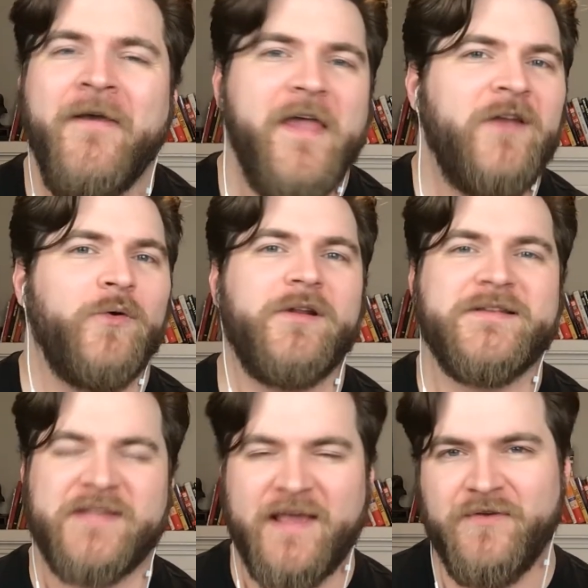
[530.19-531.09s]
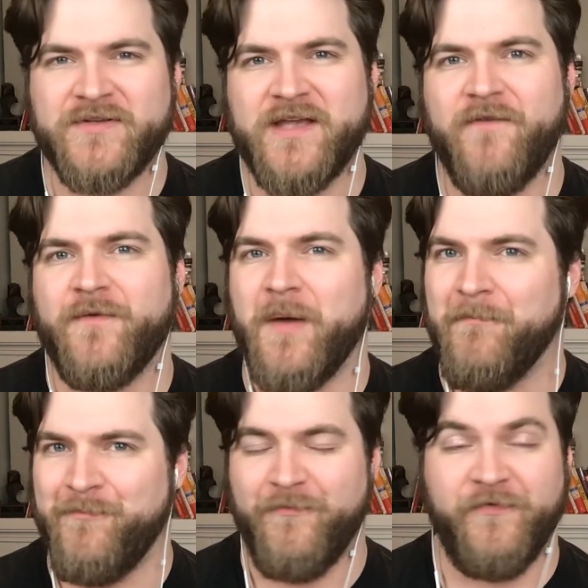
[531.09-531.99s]
in order to save yourself from a
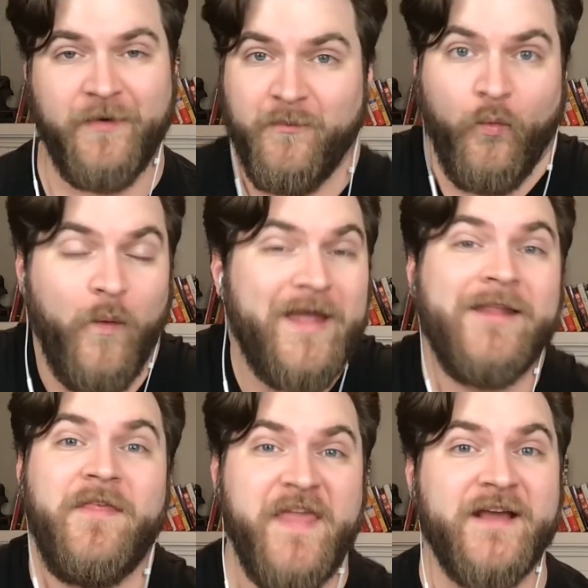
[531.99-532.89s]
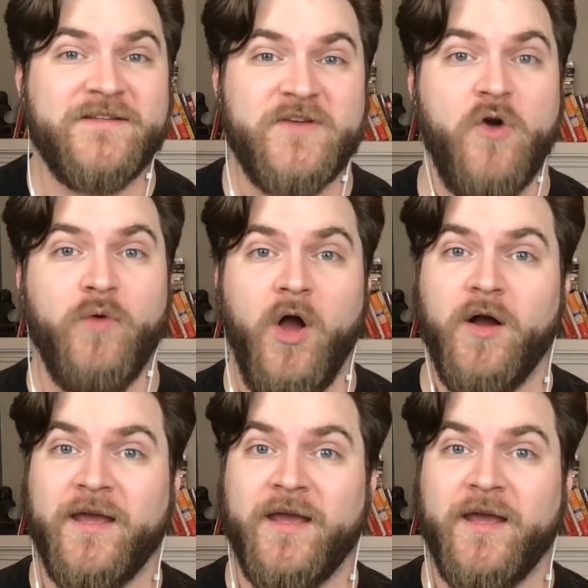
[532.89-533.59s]
from when things go wrong,